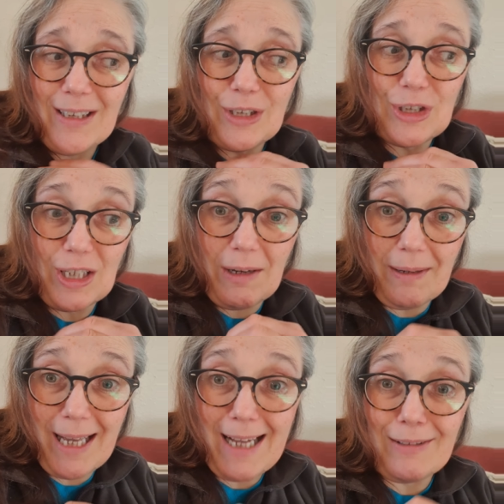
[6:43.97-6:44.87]
to
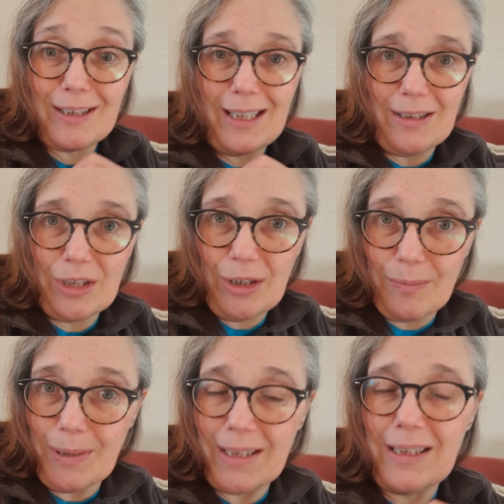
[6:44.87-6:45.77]
going out, the kids are going
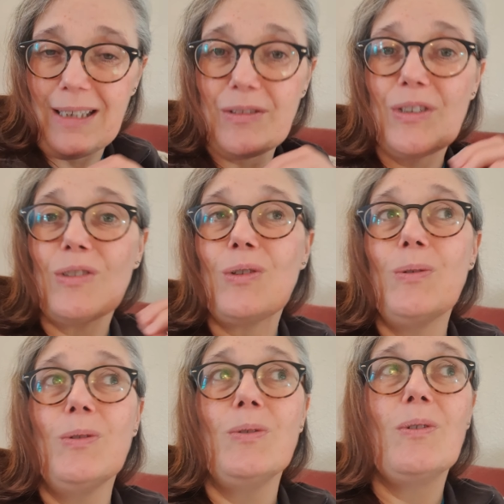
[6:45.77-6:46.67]
back out to
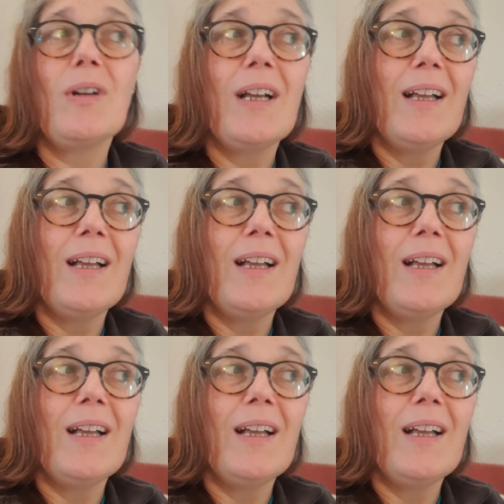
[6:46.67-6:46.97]
school,